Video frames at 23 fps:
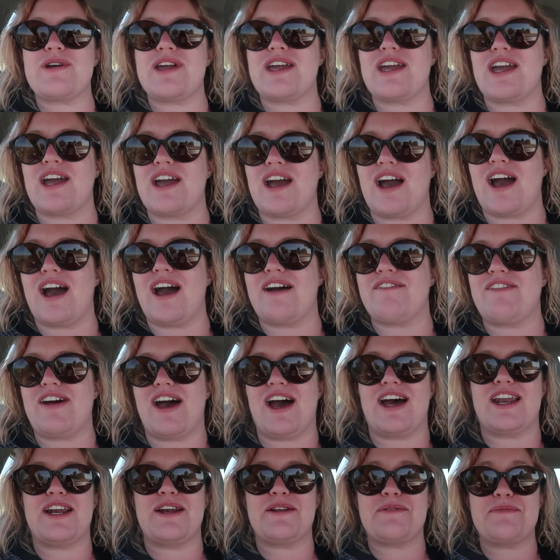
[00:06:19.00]
We have
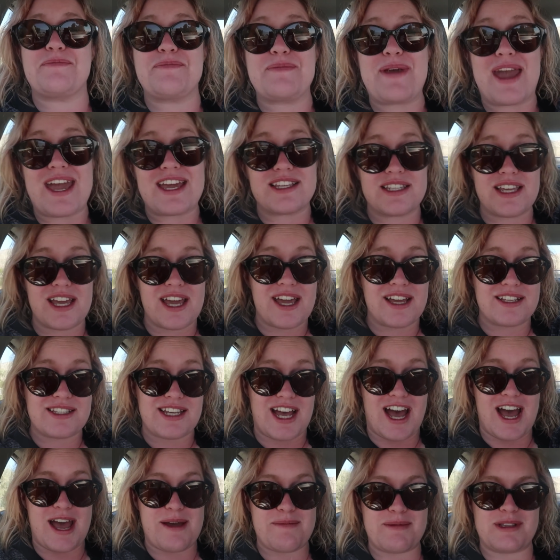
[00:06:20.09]
had an amazing
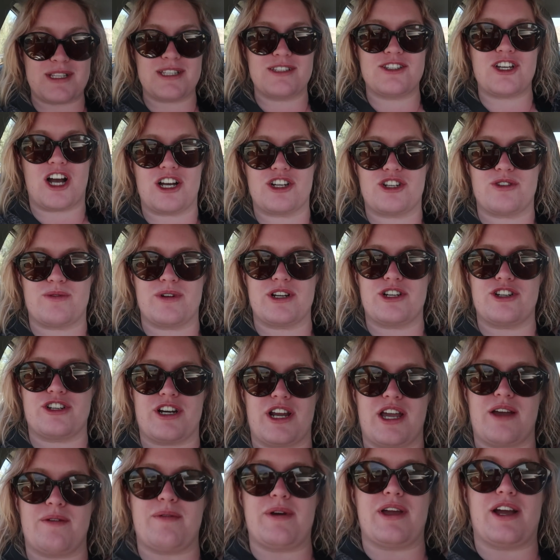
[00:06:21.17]
time in Joshua
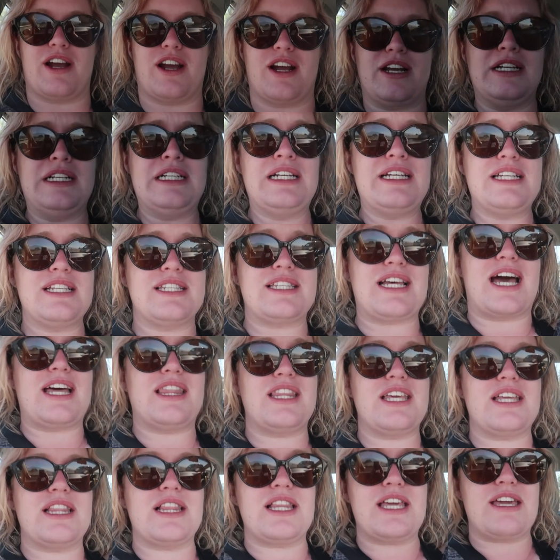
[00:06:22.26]
Tree. We are
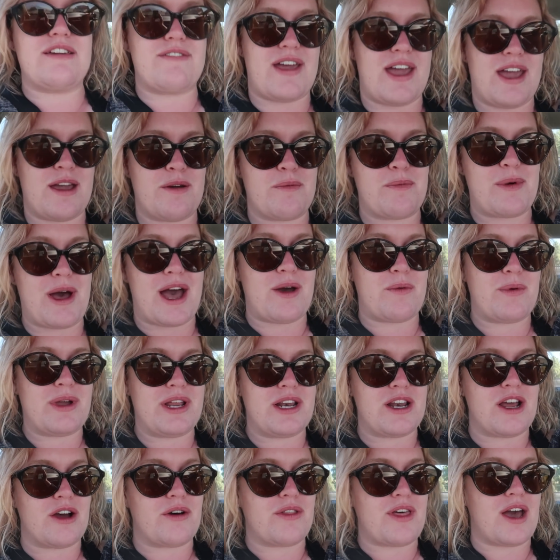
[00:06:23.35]
sadly leaving, but
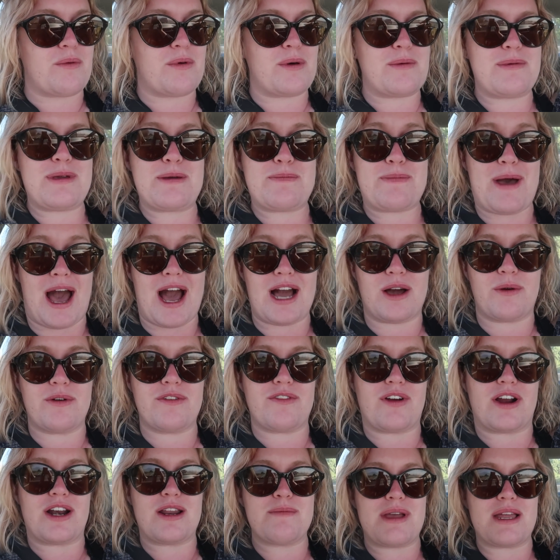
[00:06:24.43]
we know that we'll be back.
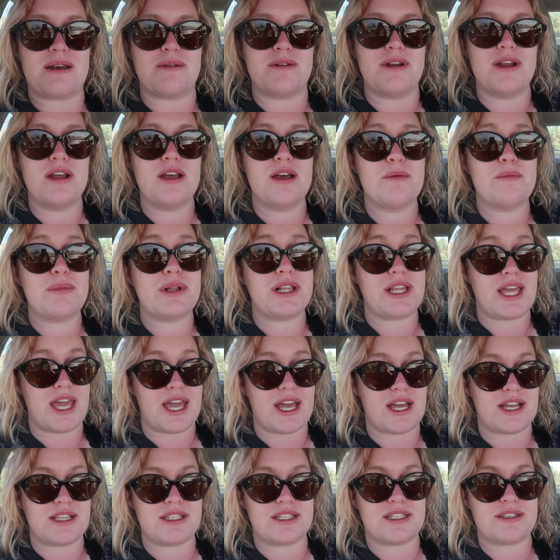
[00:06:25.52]
We've already made
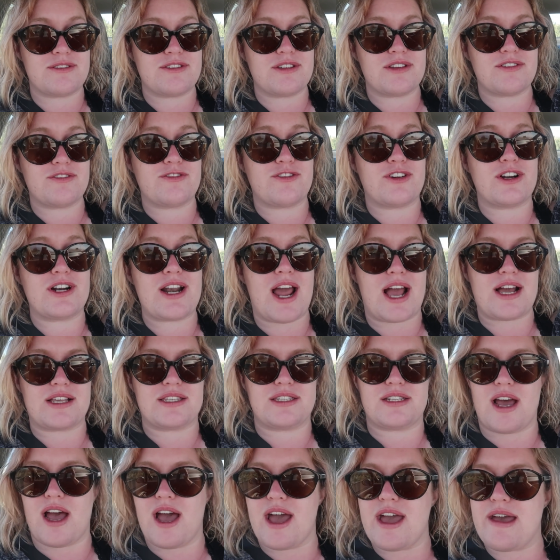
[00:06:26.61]
plans for
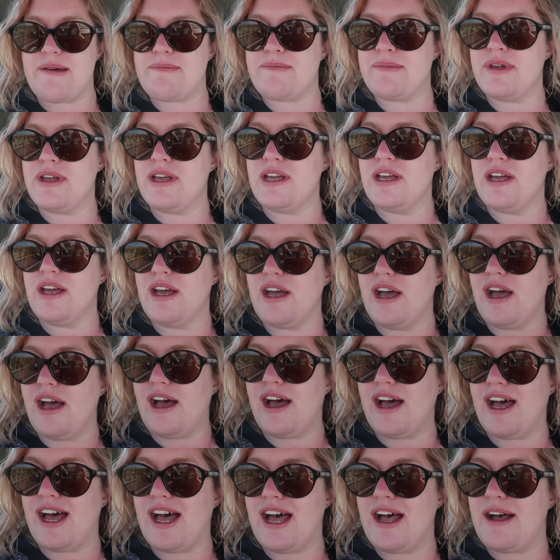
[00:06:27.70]
next time.
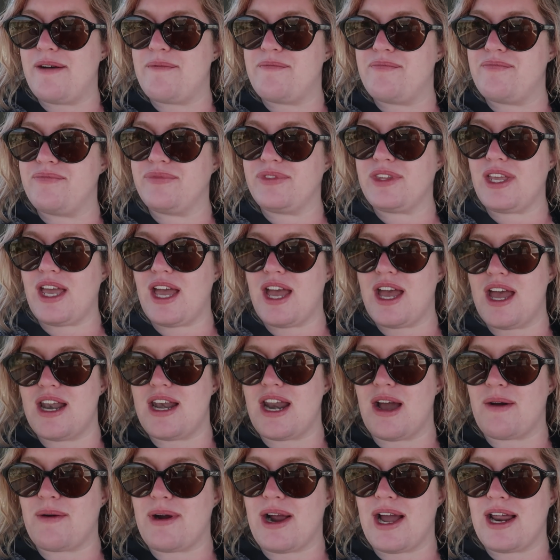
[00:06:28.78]

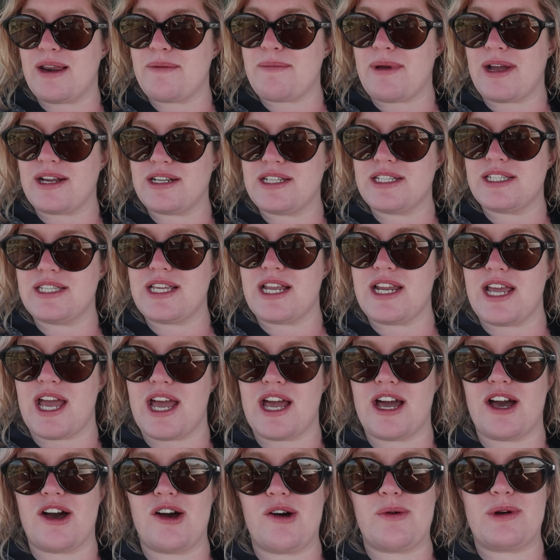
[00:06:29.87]
And now we're heading back to San
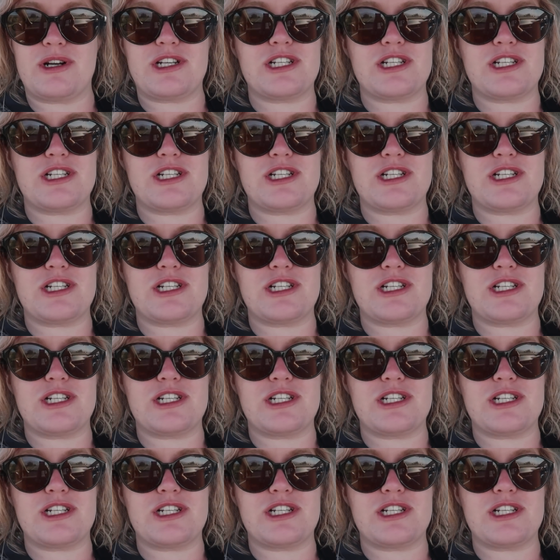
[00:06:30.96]
Diego.